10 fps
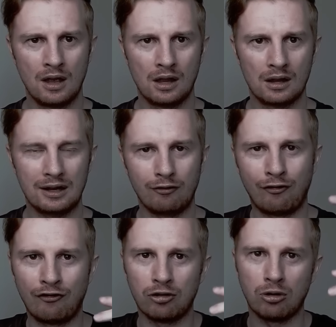like
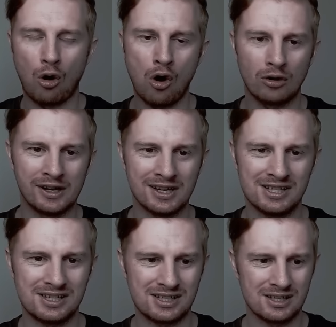
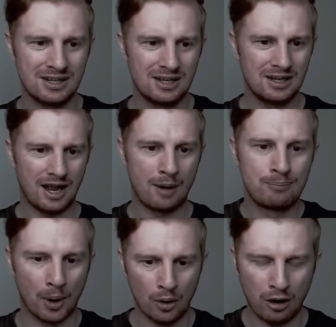flawless
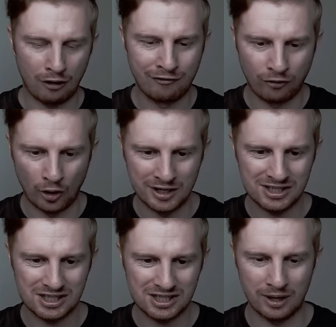about her
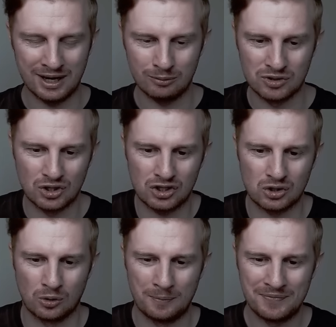voice, the way it was just
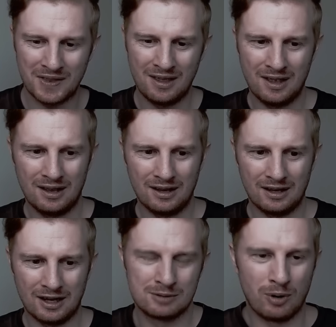so,
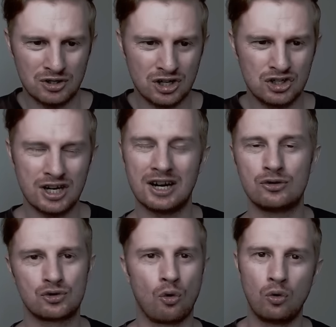as much as she
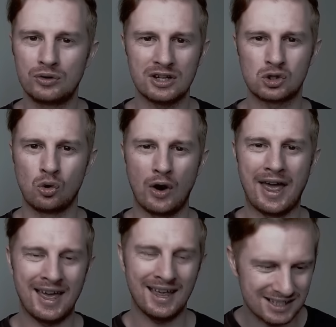controlled it so
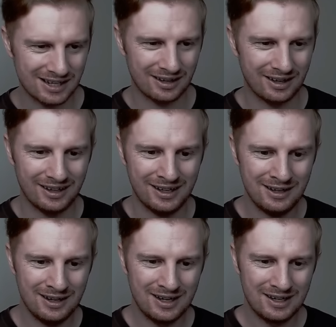excellently,
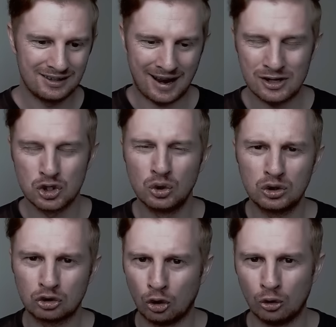the actual
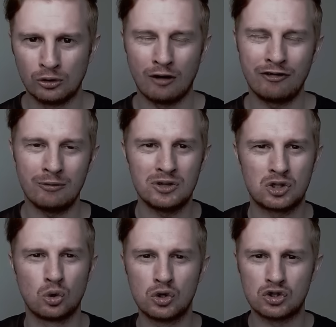tone of it was
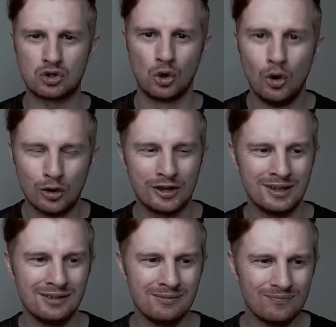so
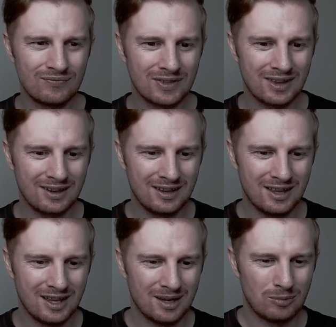soothing,
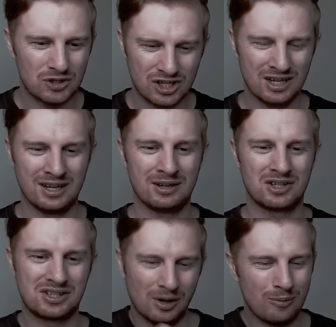but she
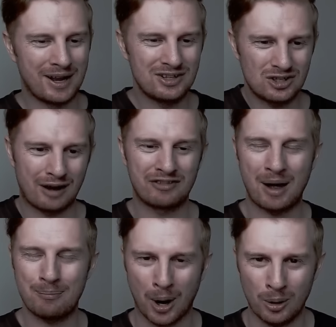still managed to have
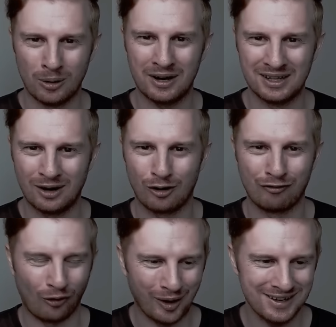that power in her
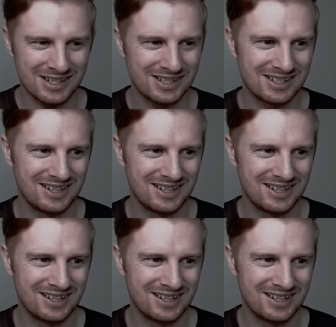voice.